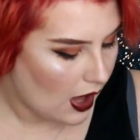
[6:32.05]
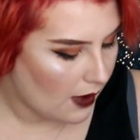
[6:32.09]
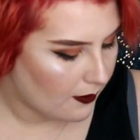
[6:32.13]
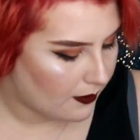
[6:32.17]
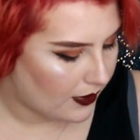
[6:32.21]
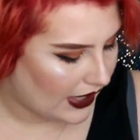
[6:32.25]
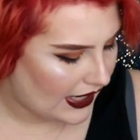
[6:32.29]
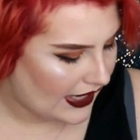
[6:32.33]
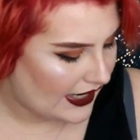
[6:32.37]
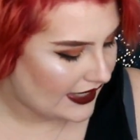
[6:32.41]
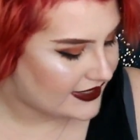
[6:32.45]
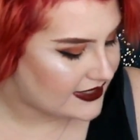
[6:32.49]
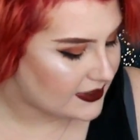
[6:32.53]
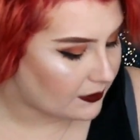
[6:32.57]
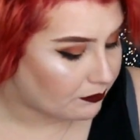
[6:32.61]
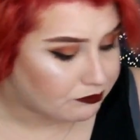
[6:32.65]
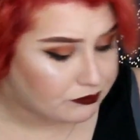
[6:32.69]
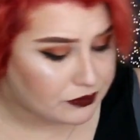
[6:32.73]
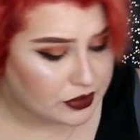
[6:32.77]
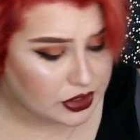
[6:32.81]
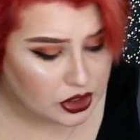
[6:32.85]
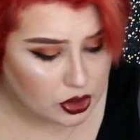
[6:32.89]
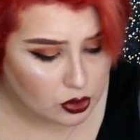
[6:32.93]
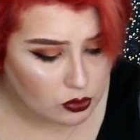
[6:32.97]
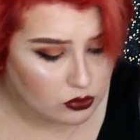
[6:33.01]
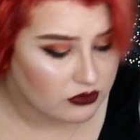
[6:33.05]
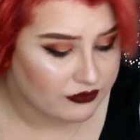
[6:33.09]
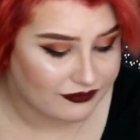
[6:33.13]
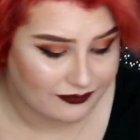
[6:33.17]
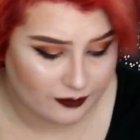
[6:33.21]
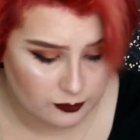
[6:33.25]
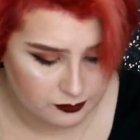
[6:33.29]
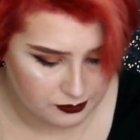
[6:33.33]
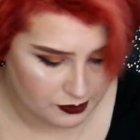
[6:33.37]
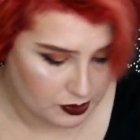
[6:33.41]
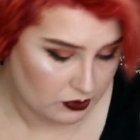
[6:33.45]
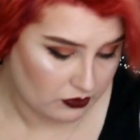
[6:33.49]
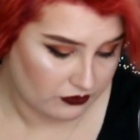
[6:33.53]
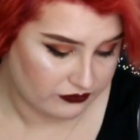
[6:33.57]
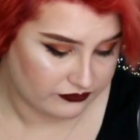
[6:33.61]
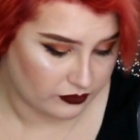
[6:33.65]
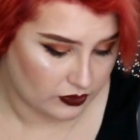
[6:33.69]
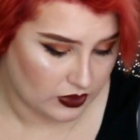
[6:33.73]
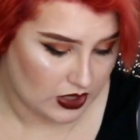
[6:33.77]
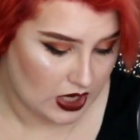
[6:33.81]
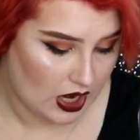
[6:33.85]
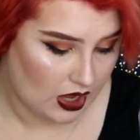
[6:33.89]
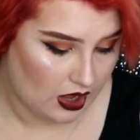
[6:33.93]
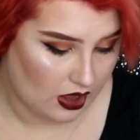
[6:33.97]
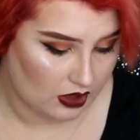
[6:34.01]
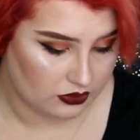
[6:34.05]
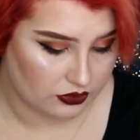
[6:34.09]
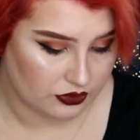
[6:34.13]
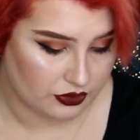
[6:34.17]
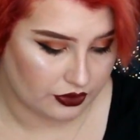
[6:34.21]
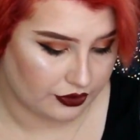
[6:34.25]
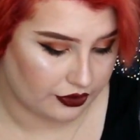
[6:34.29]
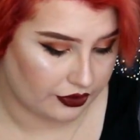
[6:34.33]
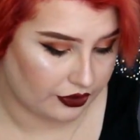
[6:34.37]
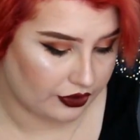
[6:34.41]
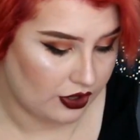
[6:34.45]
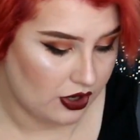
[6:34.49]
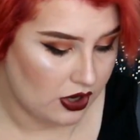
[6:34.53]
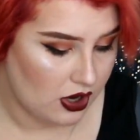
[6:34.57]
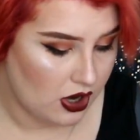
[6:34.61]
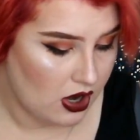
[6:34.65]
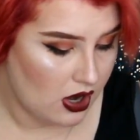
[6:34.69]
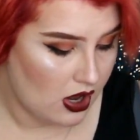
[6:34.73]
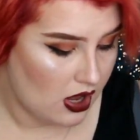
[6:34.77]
but it's a beautiful, beautiful color.